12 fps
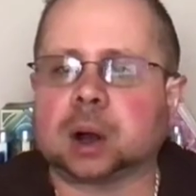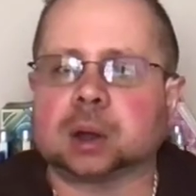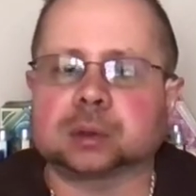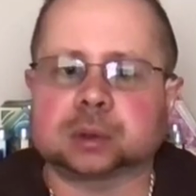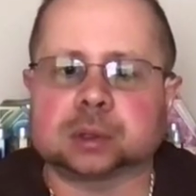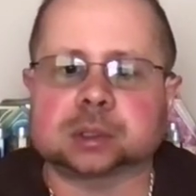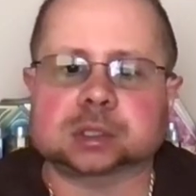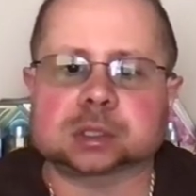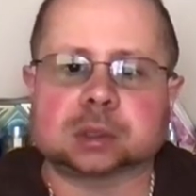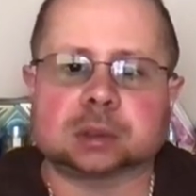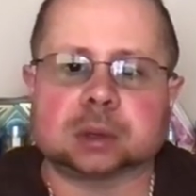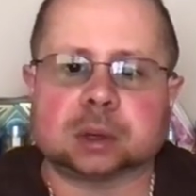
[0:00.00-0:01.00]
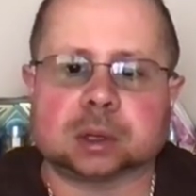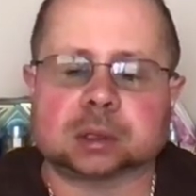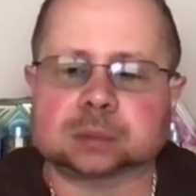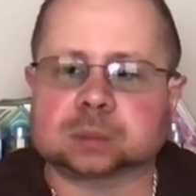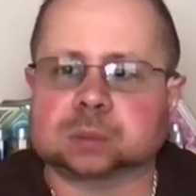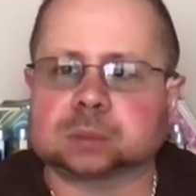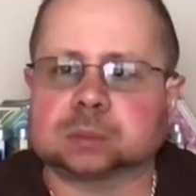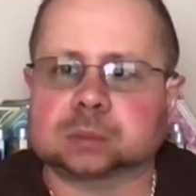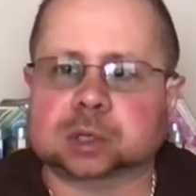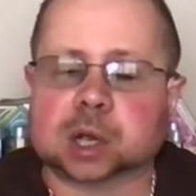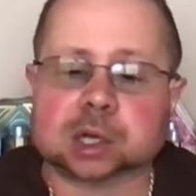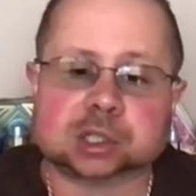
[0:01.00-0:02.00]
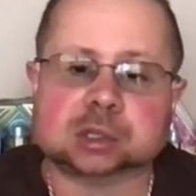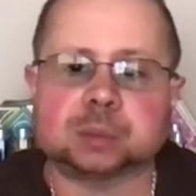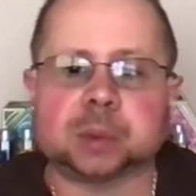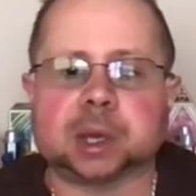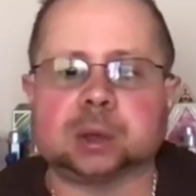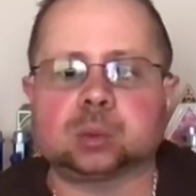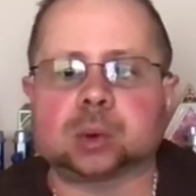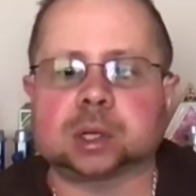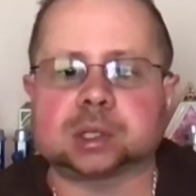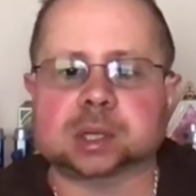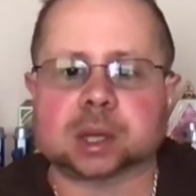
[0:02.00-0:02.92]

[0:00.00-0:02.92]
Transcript: others, custom-made ones